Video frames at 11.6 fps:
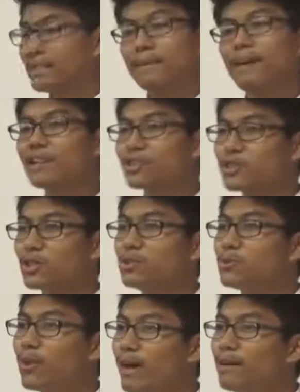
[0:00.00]
They might not show
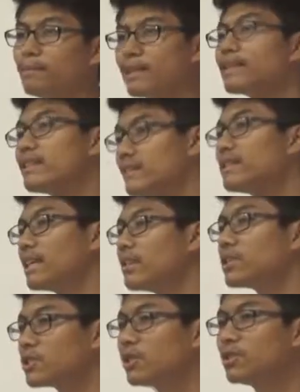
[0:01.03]
you where, but they
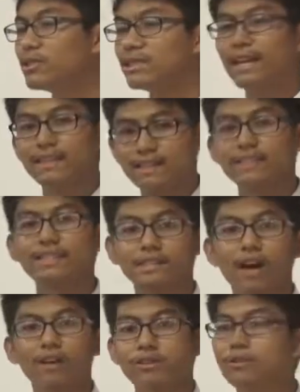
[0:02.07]
will show you that this
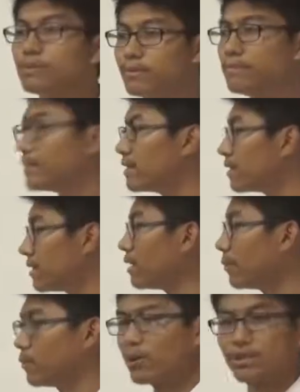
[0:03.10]
is how you build
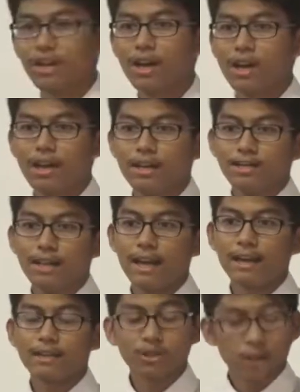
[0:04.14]
a road.
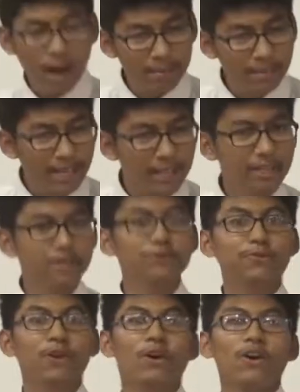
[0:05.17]
And so I'm thank
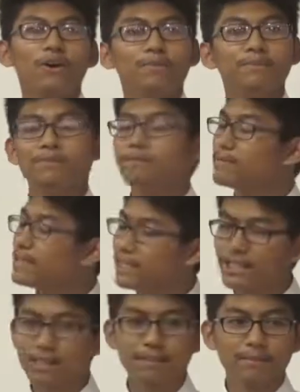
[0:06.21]
you for
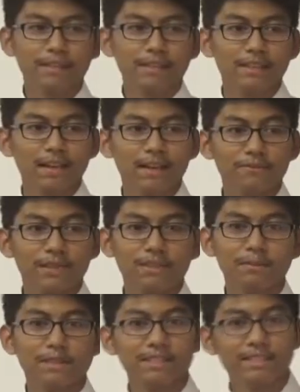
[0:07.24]
teaching me the
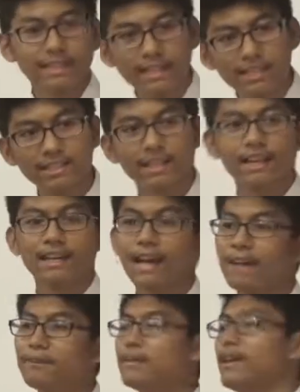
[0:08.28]
fundamental things in
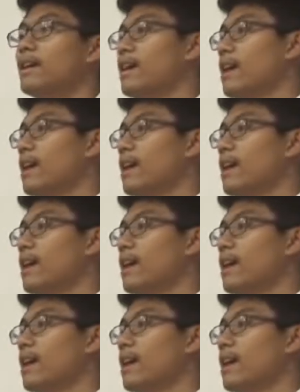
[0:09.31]
life.